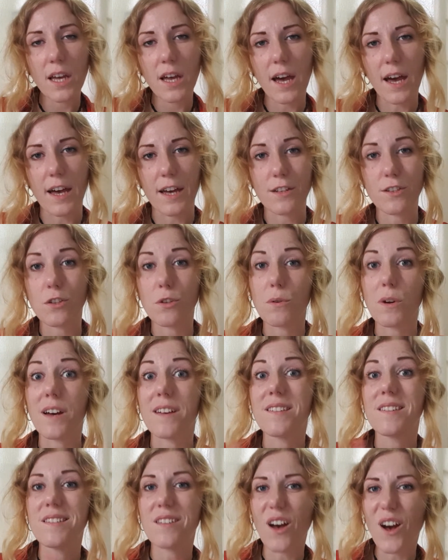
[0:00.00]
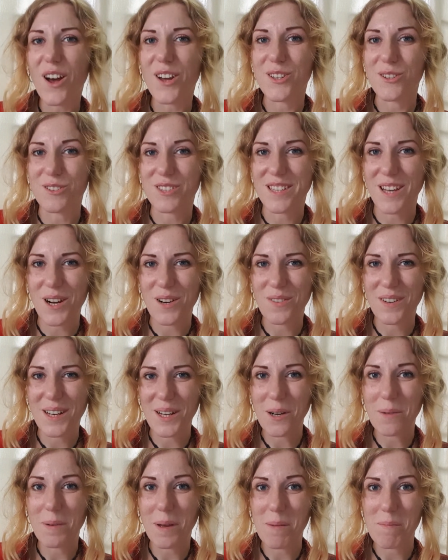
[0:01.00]
uh, to assert hurt yourself a
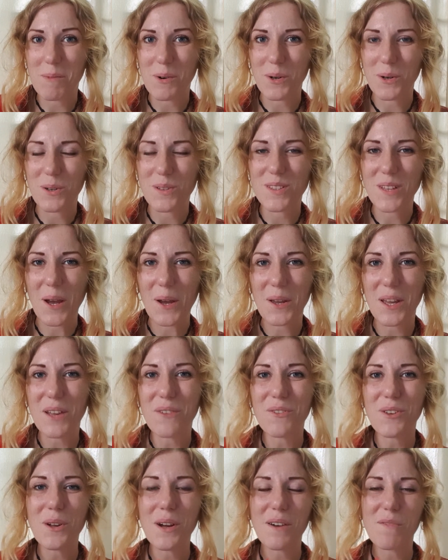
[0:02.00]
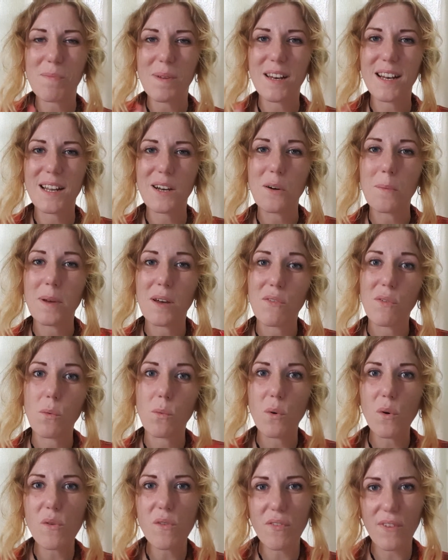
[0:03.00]
little bit more. So if you have been a little bit of a
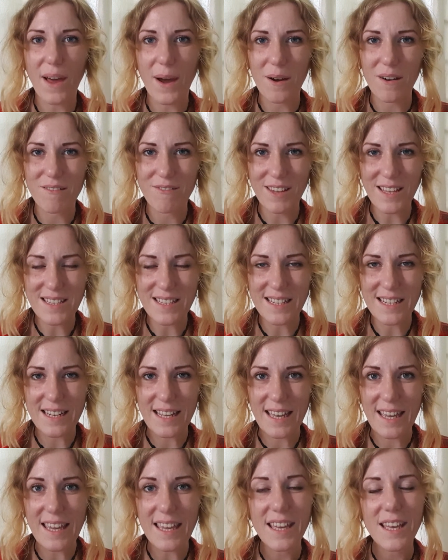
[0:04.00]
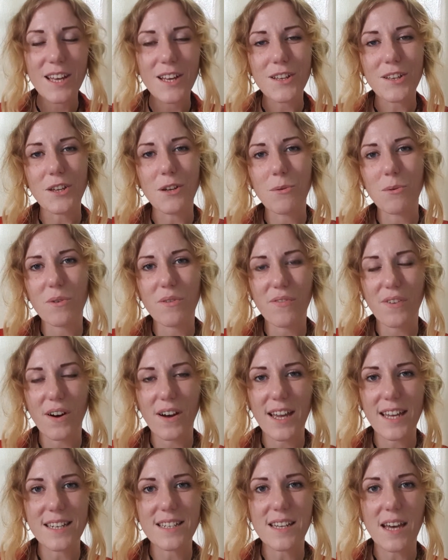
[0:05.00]
wallflower recently, you will
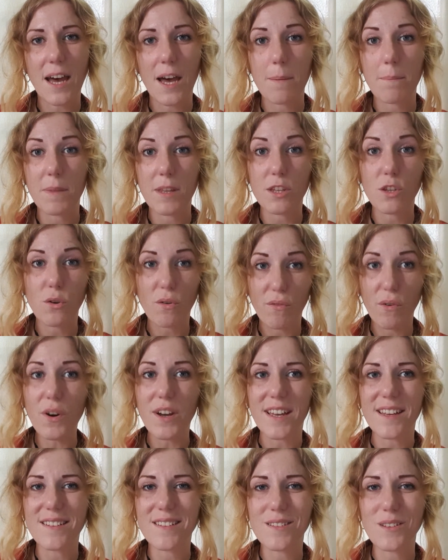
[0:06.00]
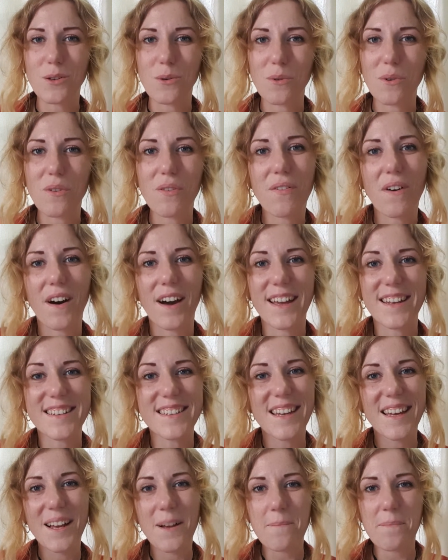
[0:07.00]
find um, your voice, you will
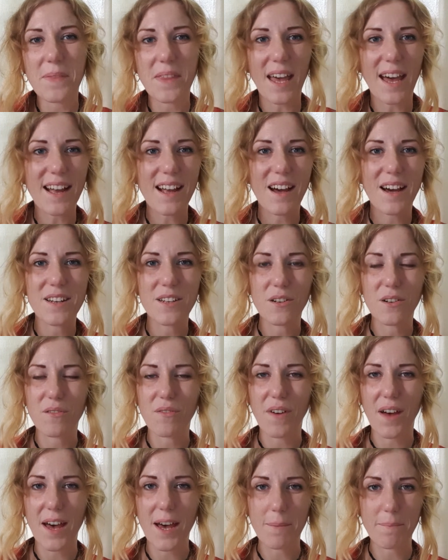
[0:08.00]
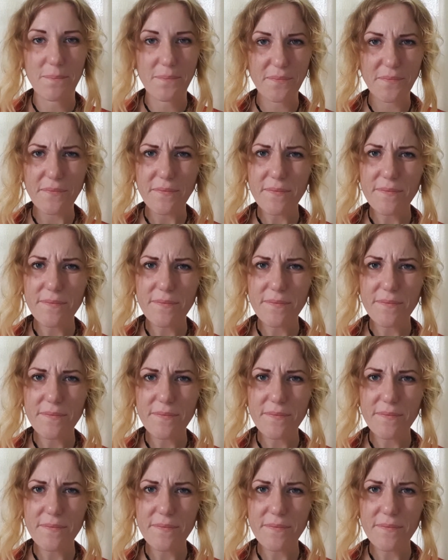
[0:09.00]
find that kind of. Um,